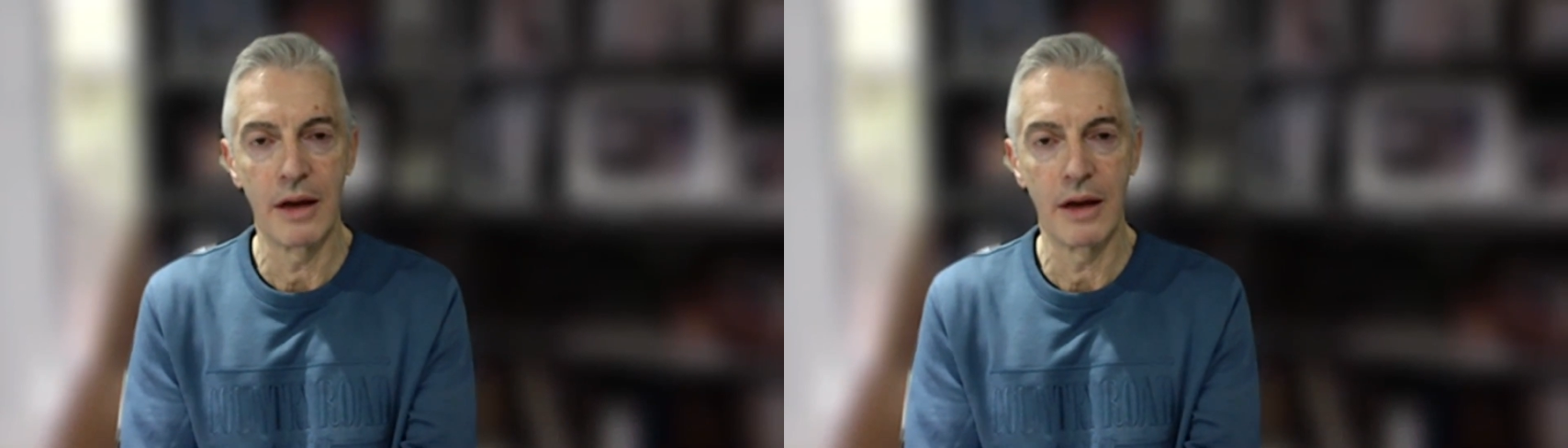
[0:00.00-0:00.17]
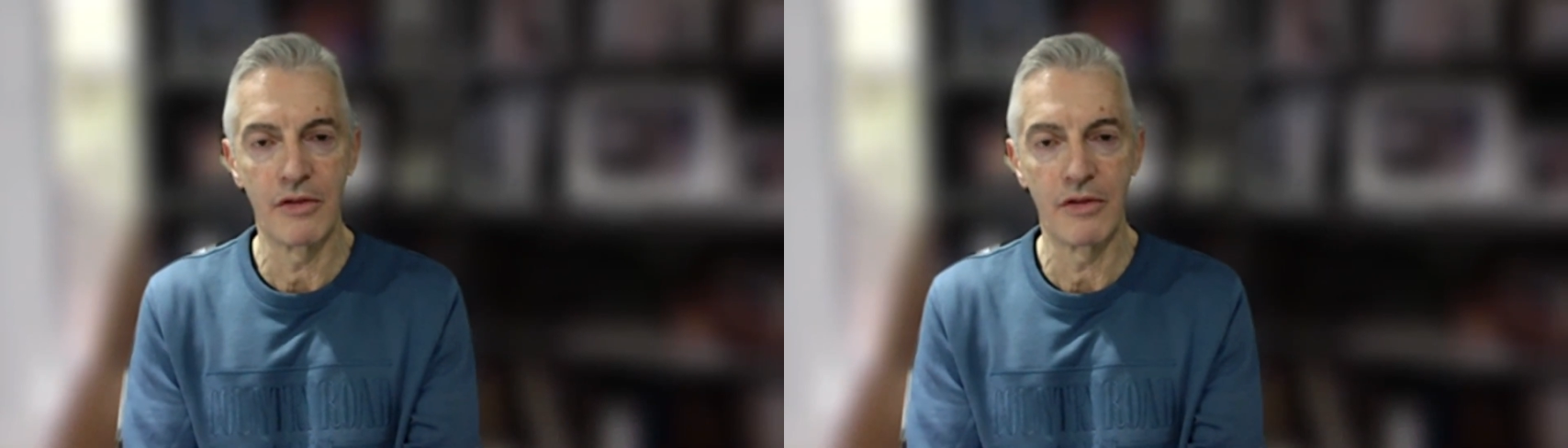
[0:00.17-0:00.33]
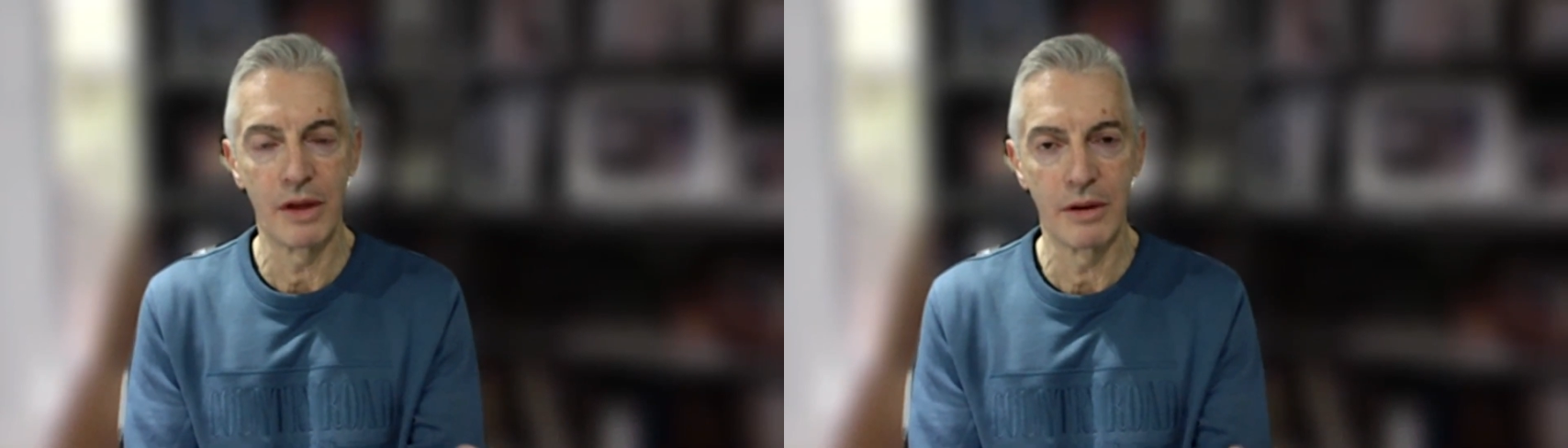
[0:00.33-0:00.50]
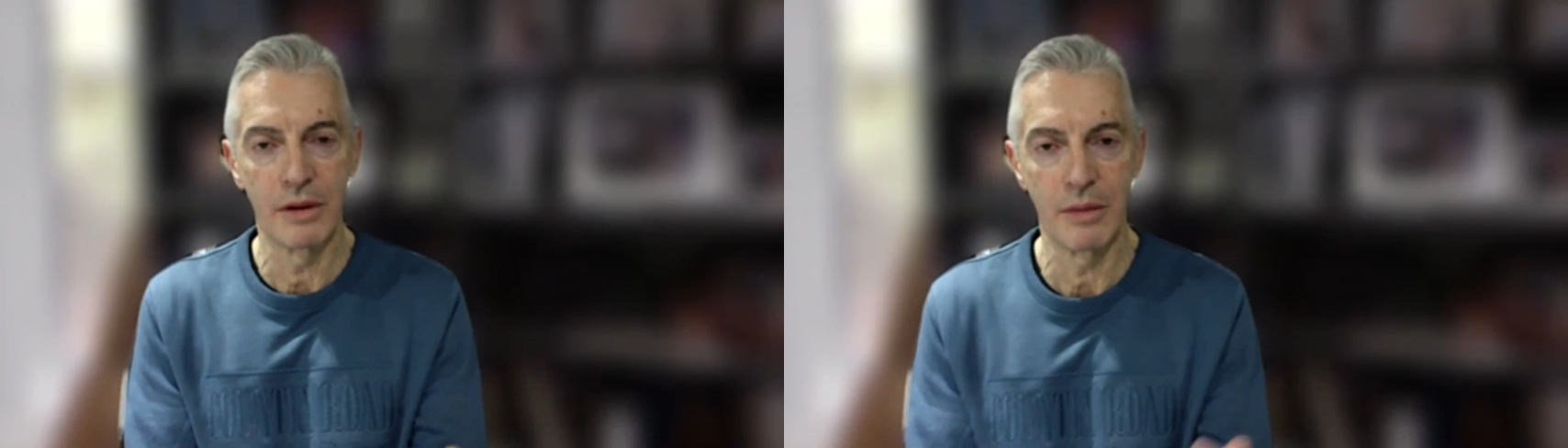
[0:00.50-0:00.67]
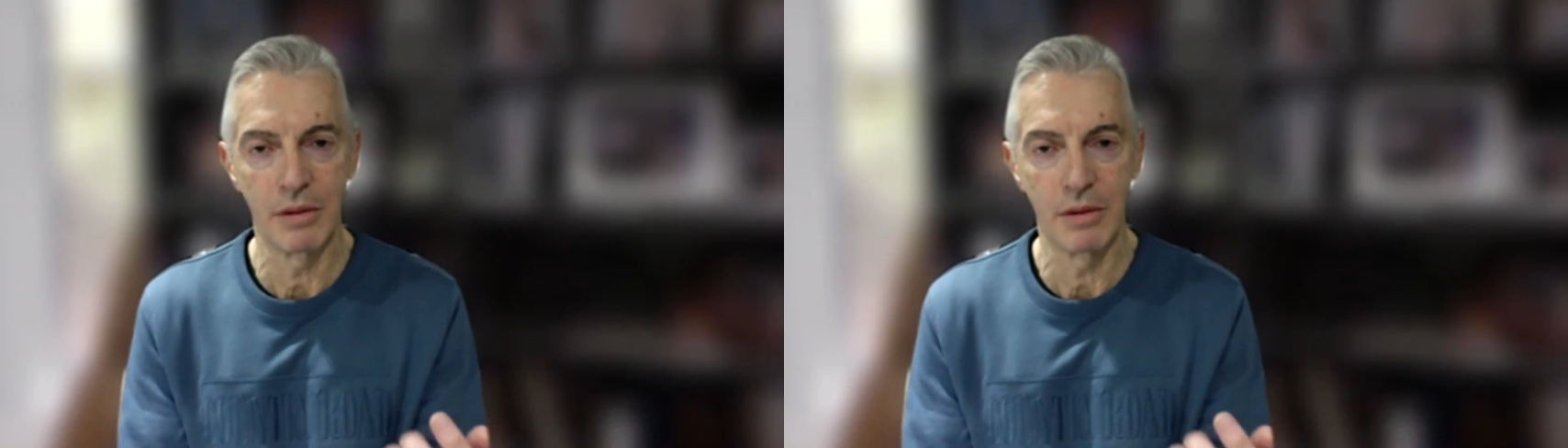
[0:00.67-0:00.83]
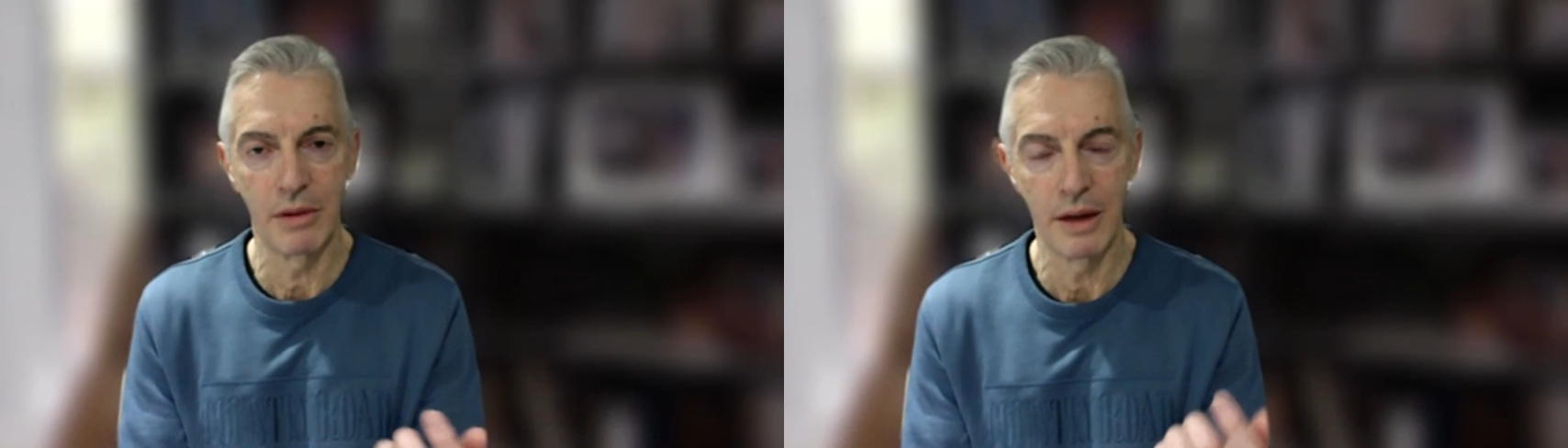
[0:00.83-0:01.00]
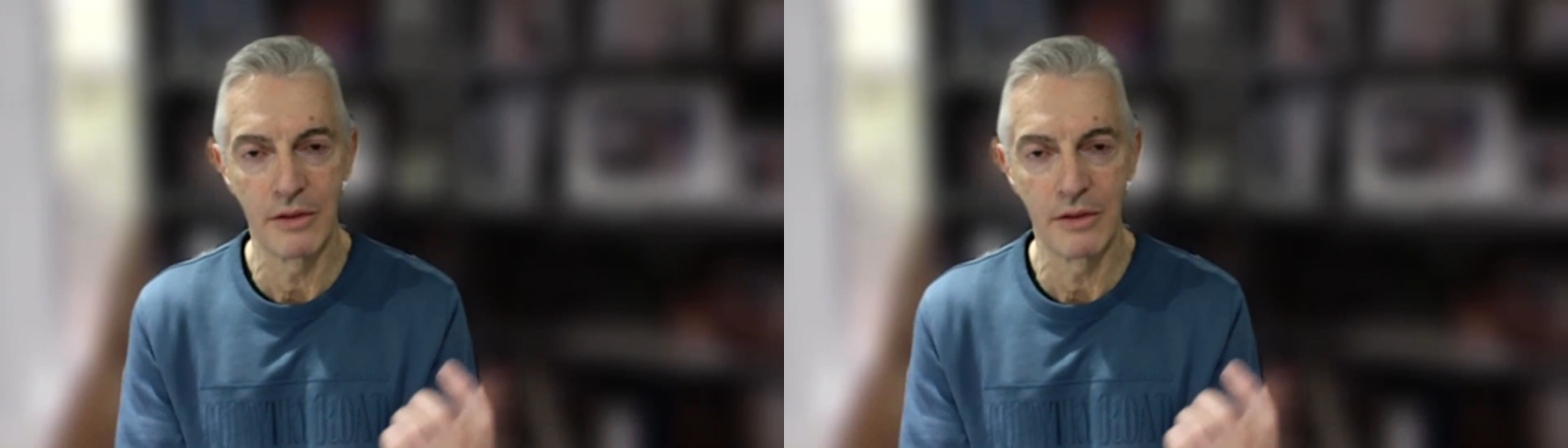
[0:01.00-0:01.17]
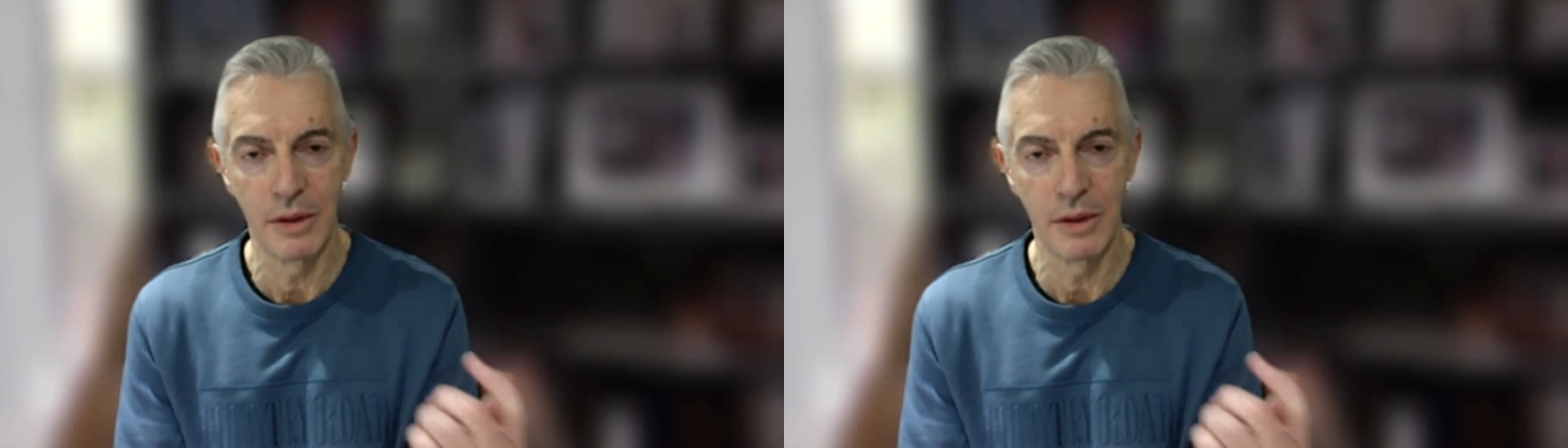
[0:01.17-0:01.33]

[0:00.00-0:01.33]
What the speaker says: country that operates